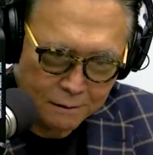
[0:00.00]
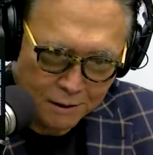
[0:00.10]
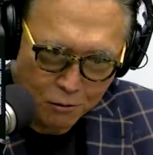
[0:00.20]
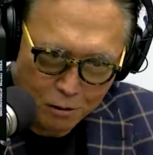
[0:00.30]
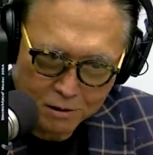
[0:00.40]

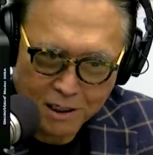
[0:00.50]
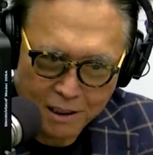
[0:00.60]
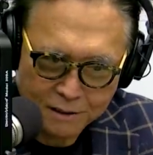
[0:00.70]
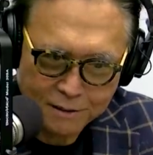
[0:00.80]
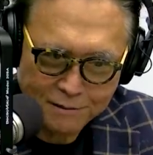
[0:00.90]
the old
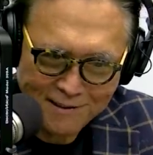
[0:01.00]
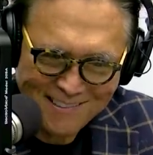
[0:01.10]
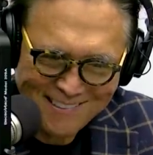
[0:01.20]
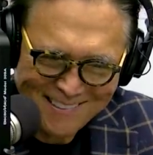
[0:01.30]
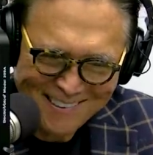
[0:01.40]
guys.
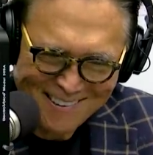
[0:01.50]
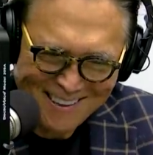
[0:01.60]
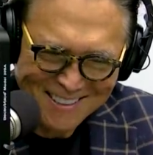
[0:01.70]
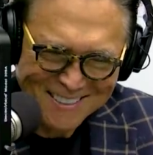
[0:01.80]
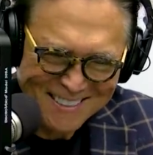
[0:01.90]
All right?